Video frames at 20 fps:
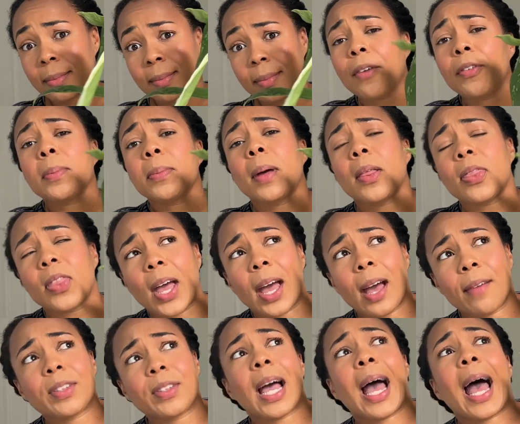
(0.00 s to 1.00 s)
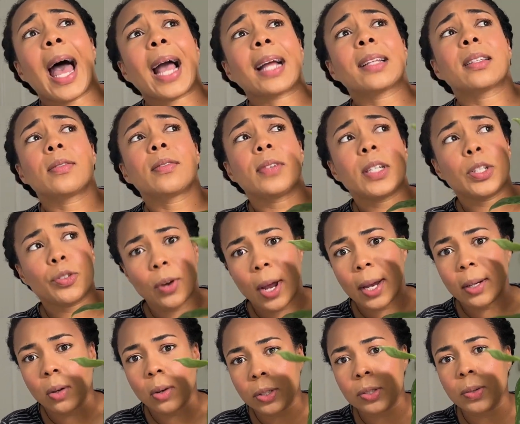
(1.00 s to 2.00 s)
Every month I have to actively try
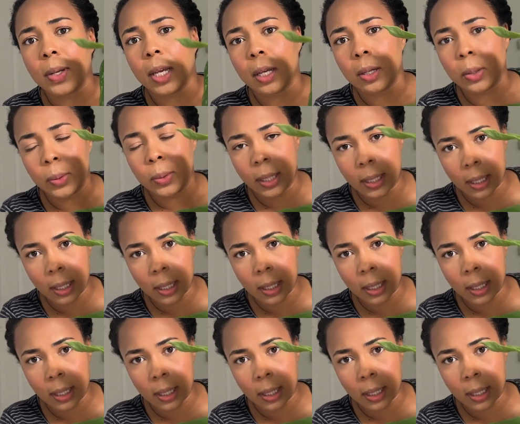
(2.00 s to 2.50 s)
not to include